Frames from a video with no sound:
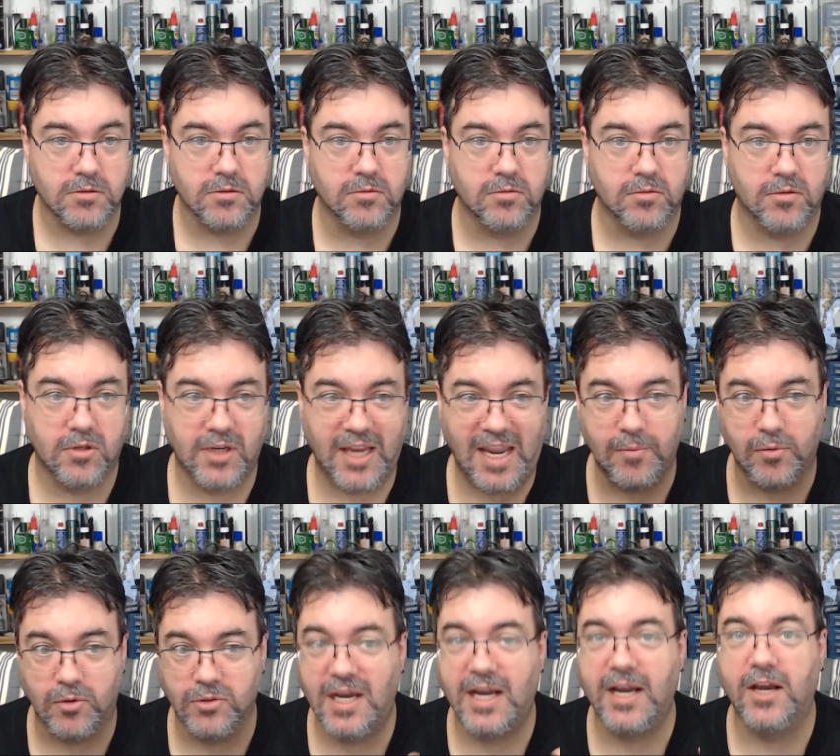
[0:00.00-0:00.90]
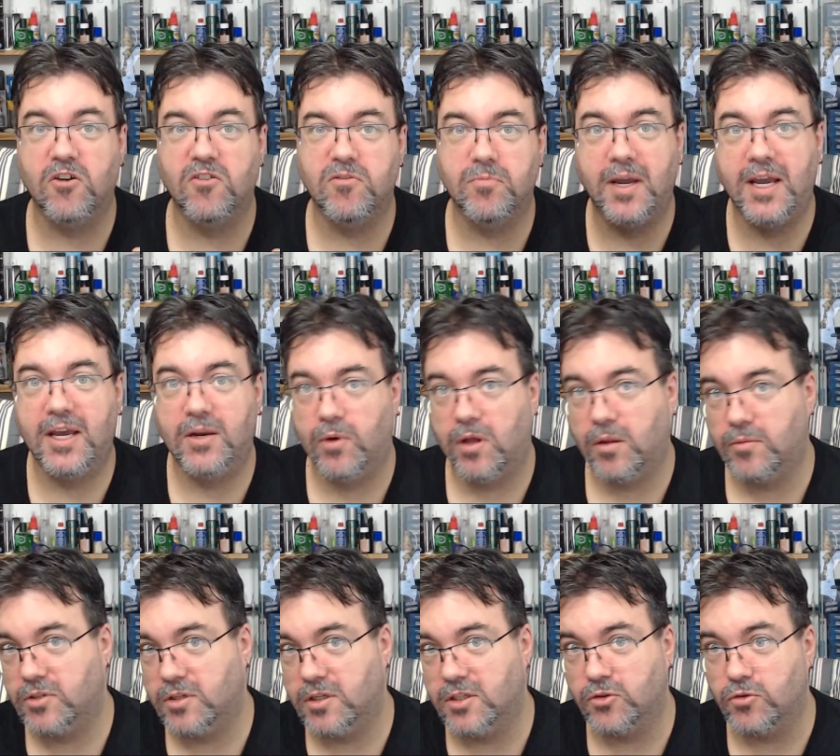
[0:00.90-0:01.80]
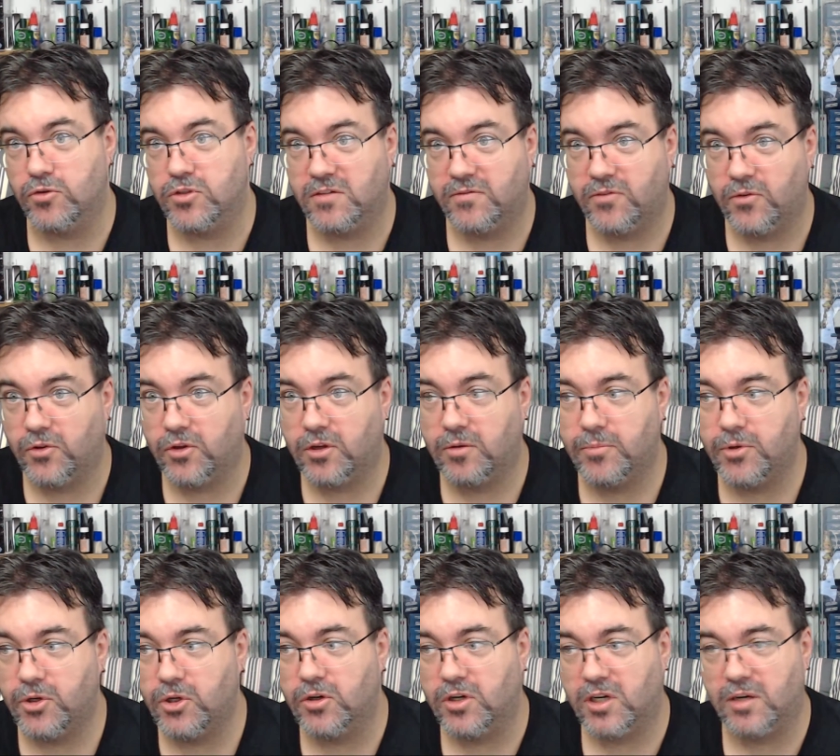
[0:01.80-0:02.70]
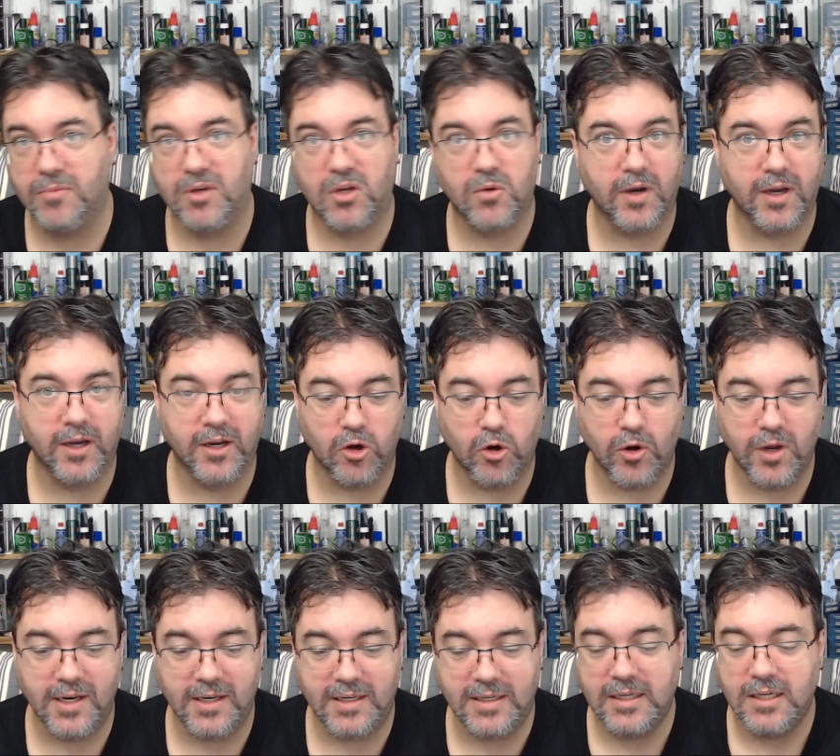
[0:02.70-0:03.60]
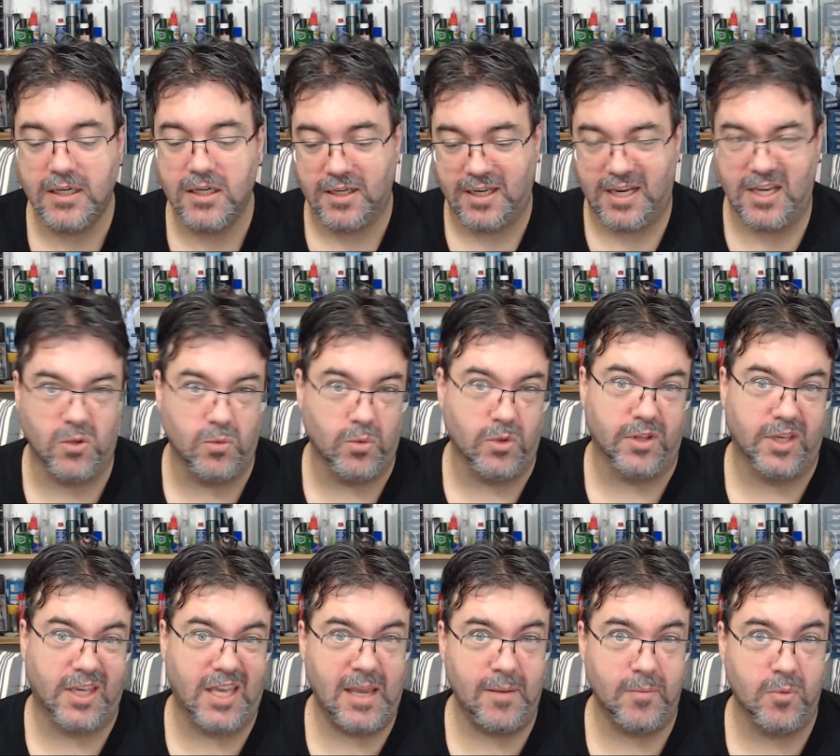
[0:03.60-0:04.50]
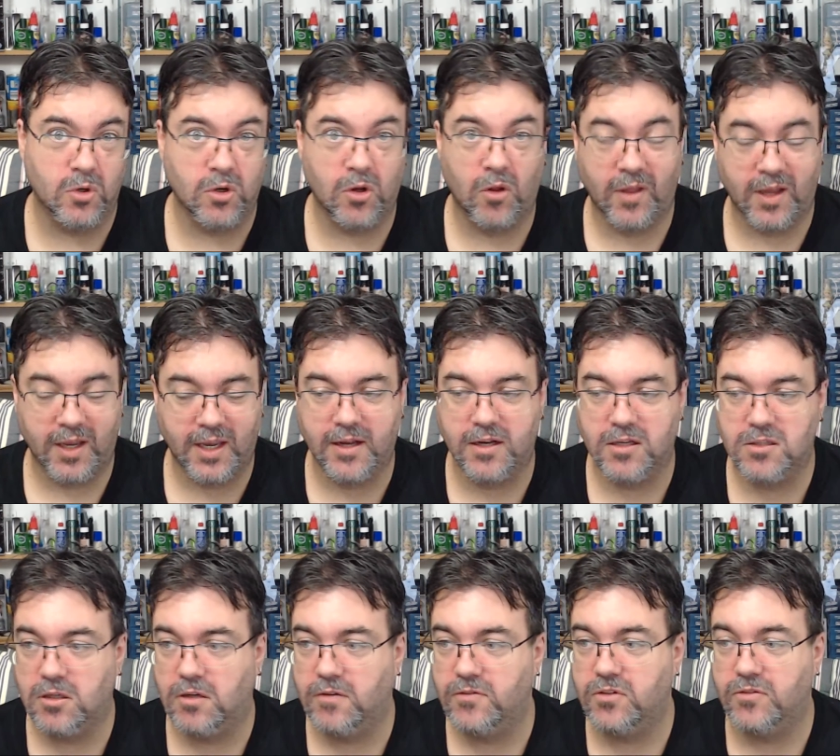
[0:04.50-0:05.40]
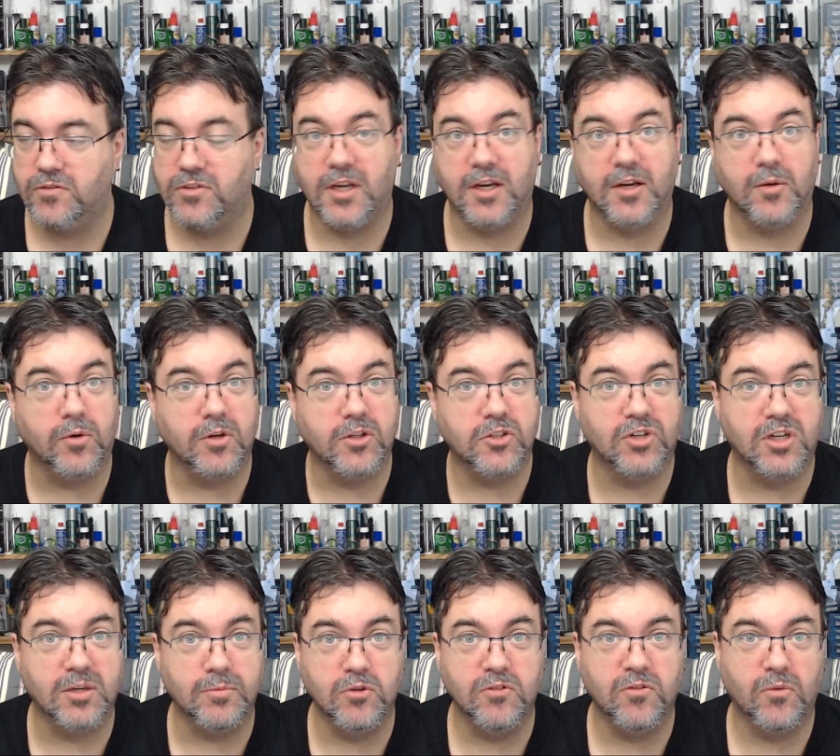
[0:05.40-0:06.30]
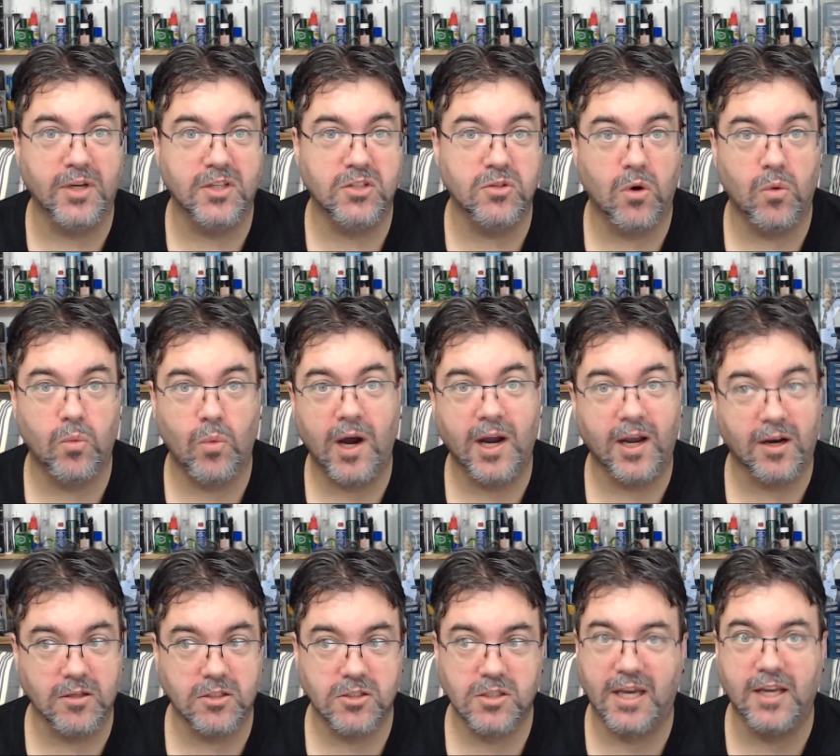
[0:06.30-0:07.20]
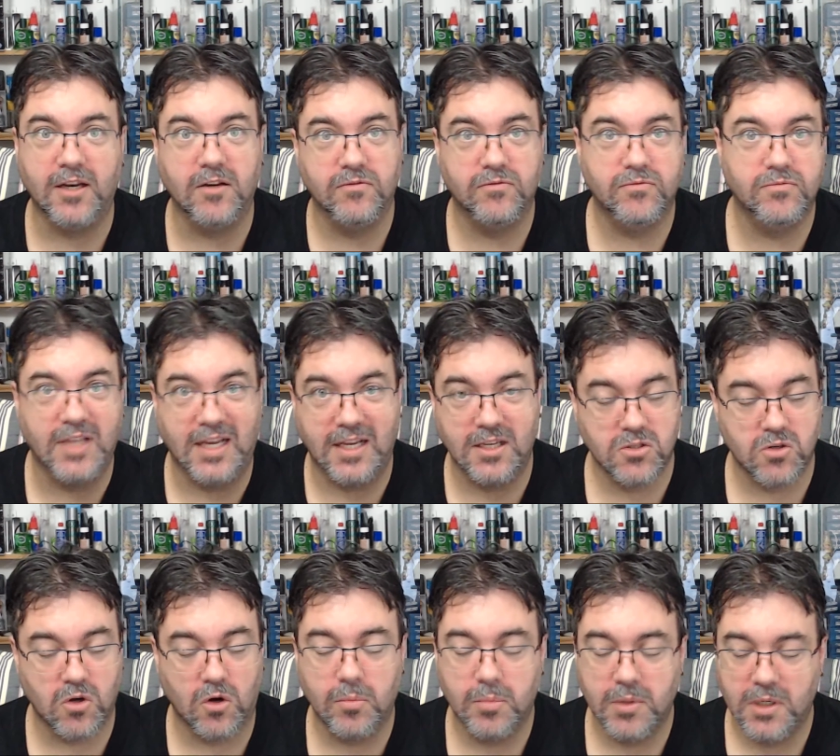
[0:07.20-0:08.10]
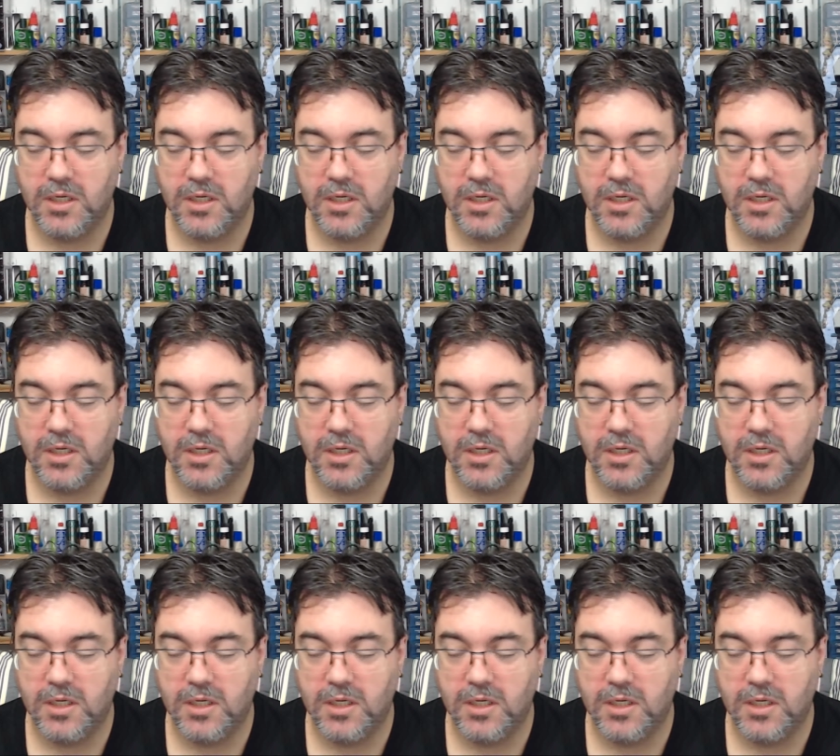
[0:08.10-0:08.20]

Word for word: So cables hanging off my head while I'm trying to do stuff on the computer can be quite annoying, getting with the keyboard, all that kind of stuff. So I decided I wanted to try and move away to a wireless kind of desktop.